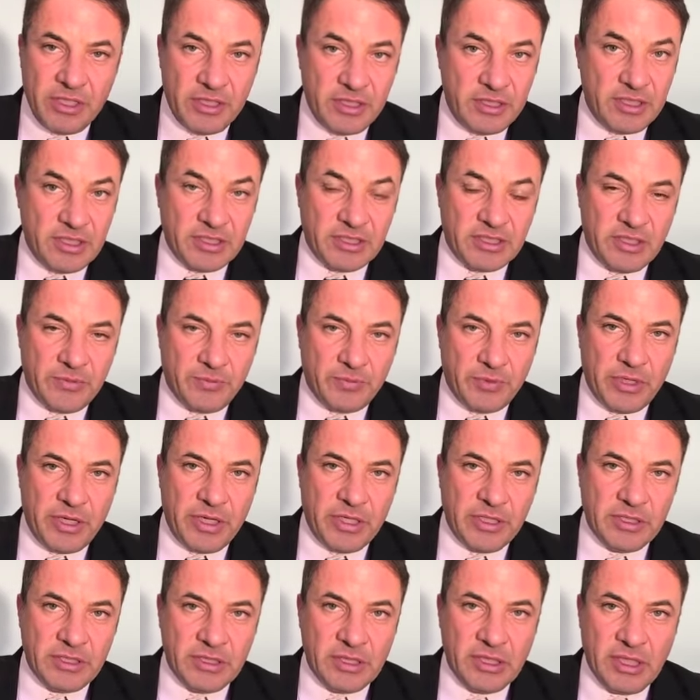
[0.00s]

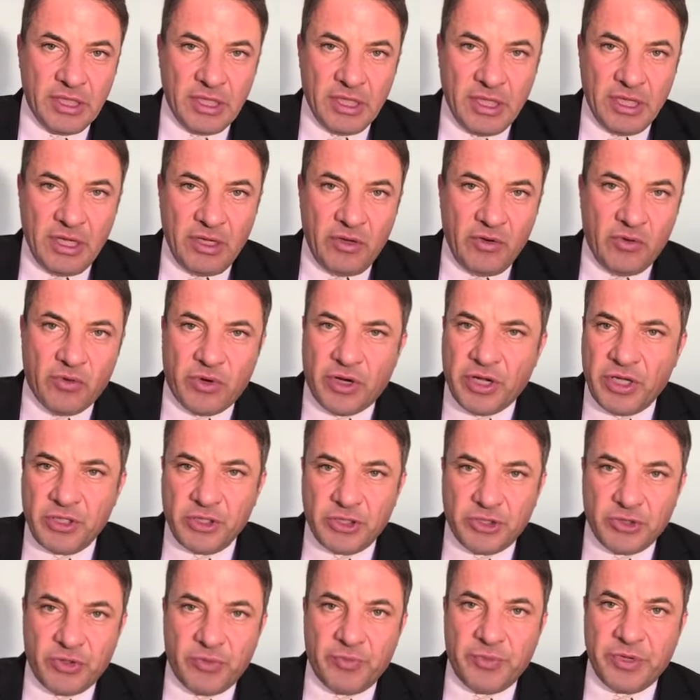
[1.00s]
disciplined or
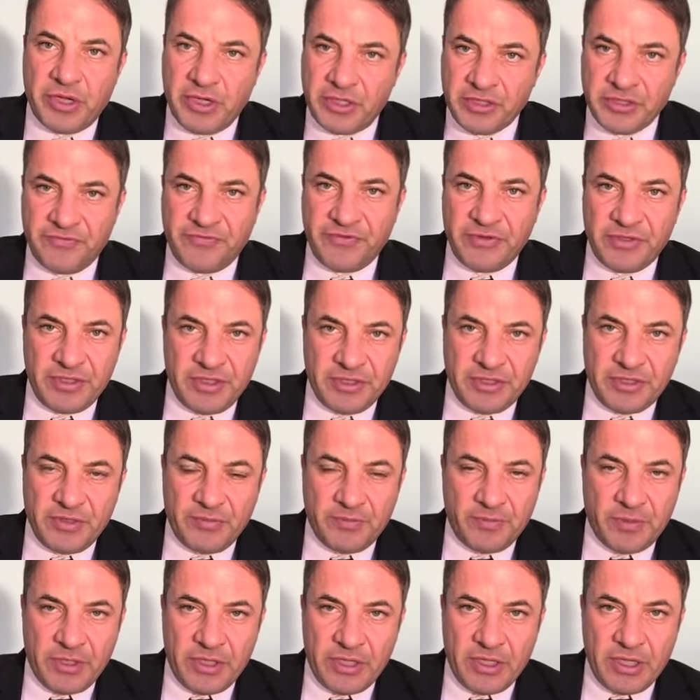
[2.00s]
injured because of a
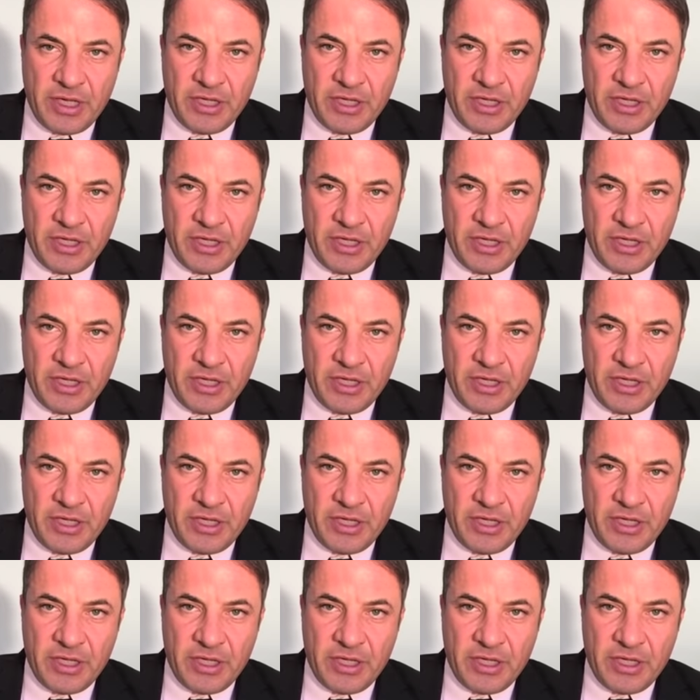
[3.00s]
discipline,